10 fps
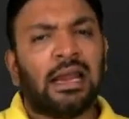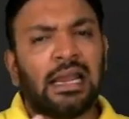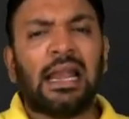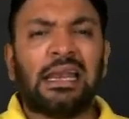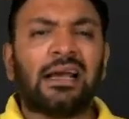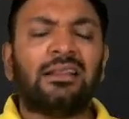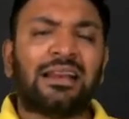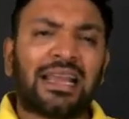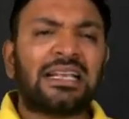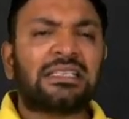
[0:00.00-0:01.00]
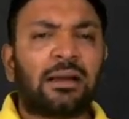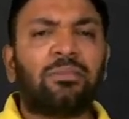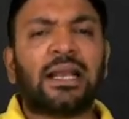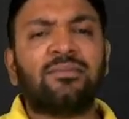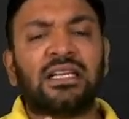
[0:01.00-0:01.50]
In any other case,
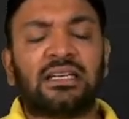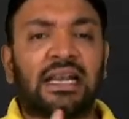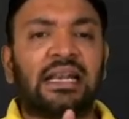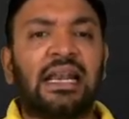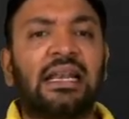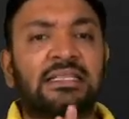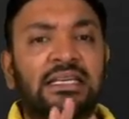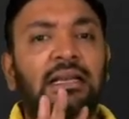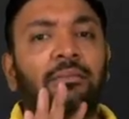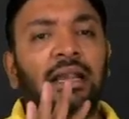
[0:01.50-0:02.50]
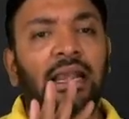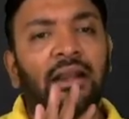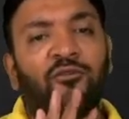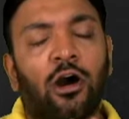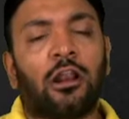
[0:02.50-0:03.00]
sometimes the trade date and settlement
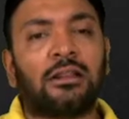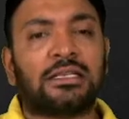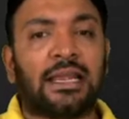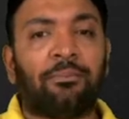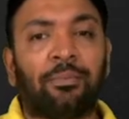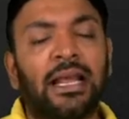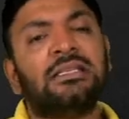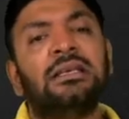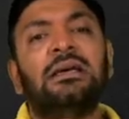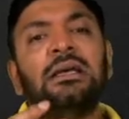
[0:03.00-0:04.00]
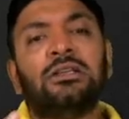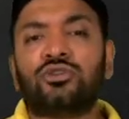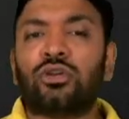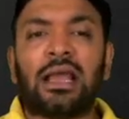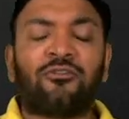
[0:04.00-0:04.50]
date fall on the same place.
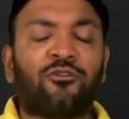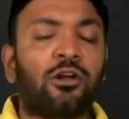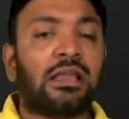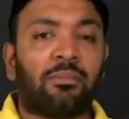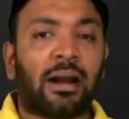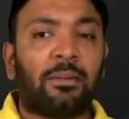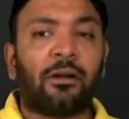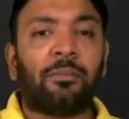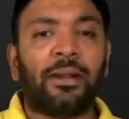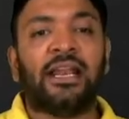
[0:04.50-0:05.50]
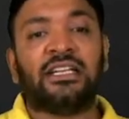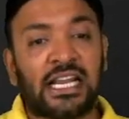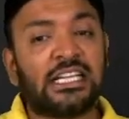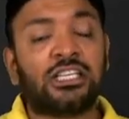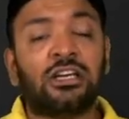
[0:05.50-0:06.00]
So therefore, there might not be any
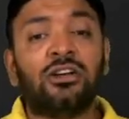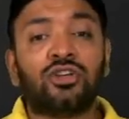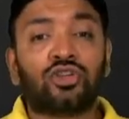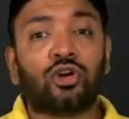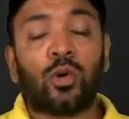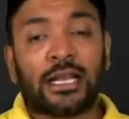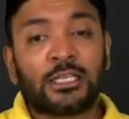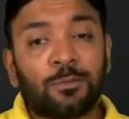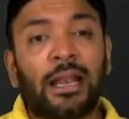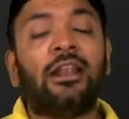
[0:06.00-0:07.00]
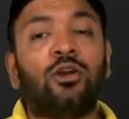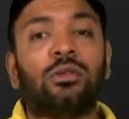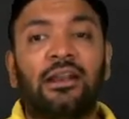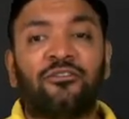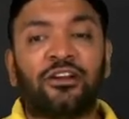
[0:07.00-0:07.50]
change. So to explain you
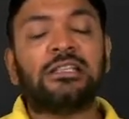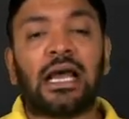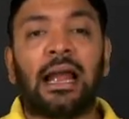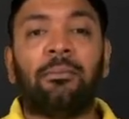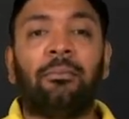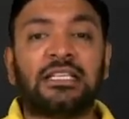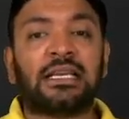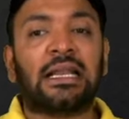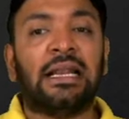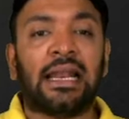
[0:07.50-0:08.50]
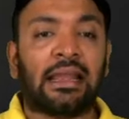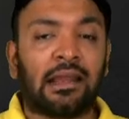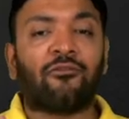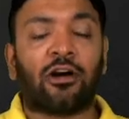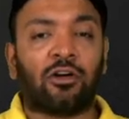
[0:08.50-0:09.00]
the difference, I am basically taking
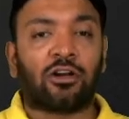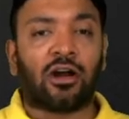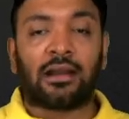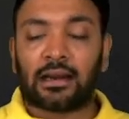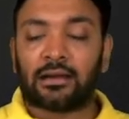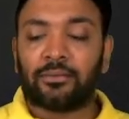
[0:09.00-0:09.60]
a forward contract.